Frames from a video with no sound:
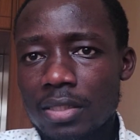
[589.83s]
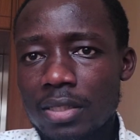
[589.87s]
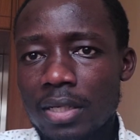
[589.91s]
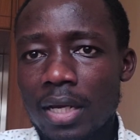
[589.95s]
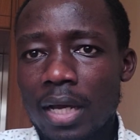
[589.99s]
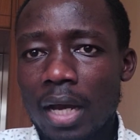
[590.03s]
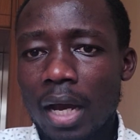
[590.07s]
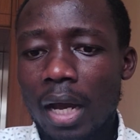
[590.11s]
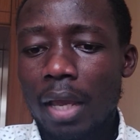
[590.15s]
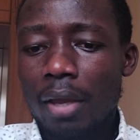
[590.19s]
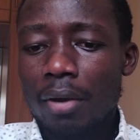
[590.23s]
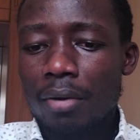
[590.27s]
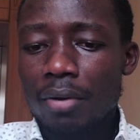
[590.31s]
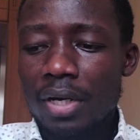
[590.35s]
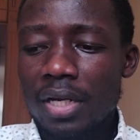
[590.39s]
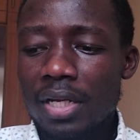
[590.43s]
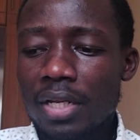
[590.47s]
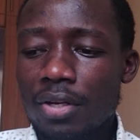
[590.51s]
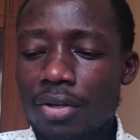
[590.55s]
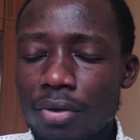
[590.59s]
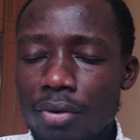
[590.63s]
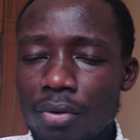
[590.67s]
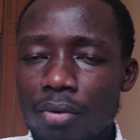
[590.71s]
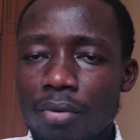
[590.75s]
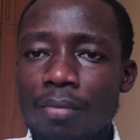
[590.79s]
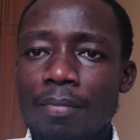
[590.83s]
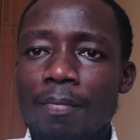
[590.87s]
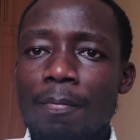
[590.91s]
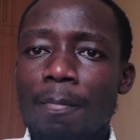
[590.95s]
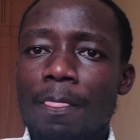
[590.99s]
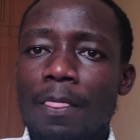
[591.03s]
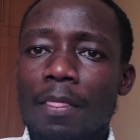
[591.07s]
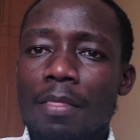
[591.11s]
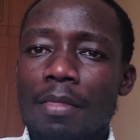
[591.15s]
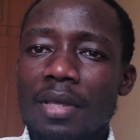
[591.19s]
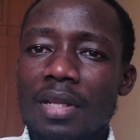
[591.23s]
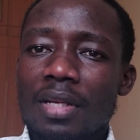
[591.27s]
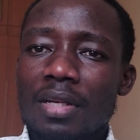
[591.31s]
I already know,
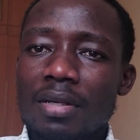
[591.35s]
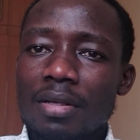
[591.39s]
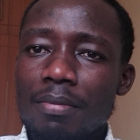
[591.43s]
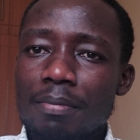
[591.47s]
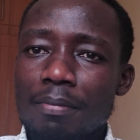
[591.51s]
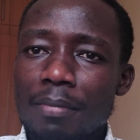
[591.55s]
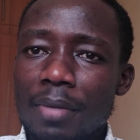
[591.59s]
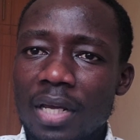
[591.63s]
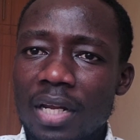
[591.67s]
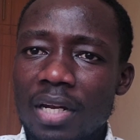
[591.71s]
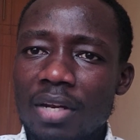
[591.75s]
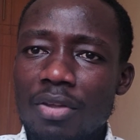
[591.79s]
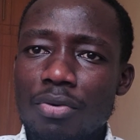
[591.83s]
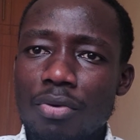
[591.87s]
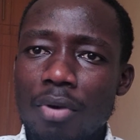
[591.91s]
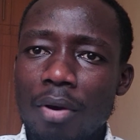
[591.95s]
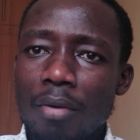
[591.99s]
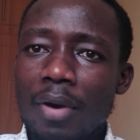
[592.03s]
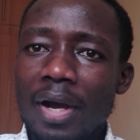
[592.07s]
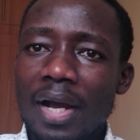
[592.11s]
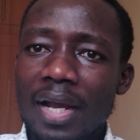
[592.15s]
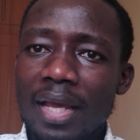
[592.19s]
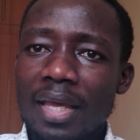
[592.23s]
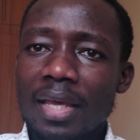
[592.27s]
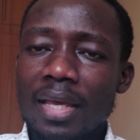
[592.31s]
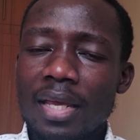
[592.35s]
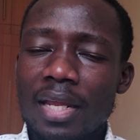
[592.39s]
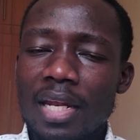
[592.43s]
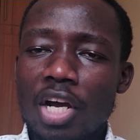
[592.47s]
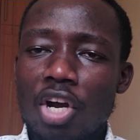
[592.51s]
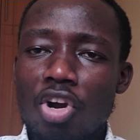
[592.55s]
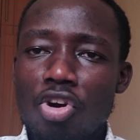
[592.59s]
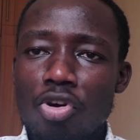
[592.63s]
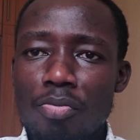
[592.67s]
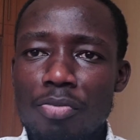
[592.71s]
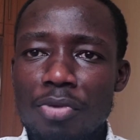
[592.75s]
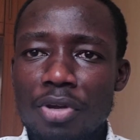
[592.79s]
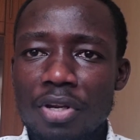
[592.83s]
then you are working in a
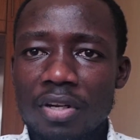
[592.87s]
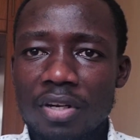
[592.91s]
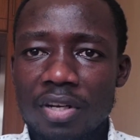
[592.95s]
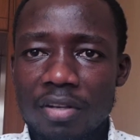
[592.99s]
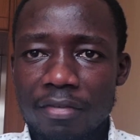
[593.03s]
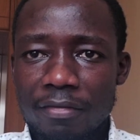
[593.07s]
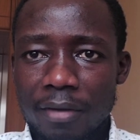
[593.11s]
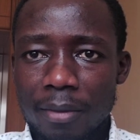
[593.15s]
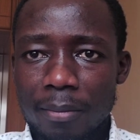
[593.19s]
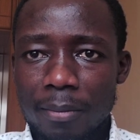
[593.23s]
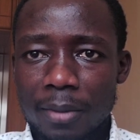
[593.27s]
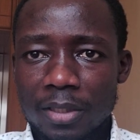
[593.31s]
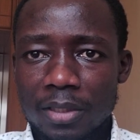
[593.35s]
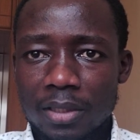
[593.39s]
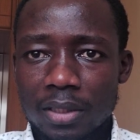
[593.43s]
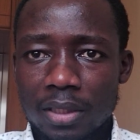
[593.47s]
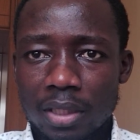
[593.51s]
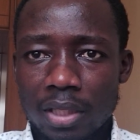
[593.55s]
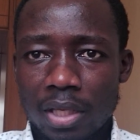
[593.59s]
community pharmacy.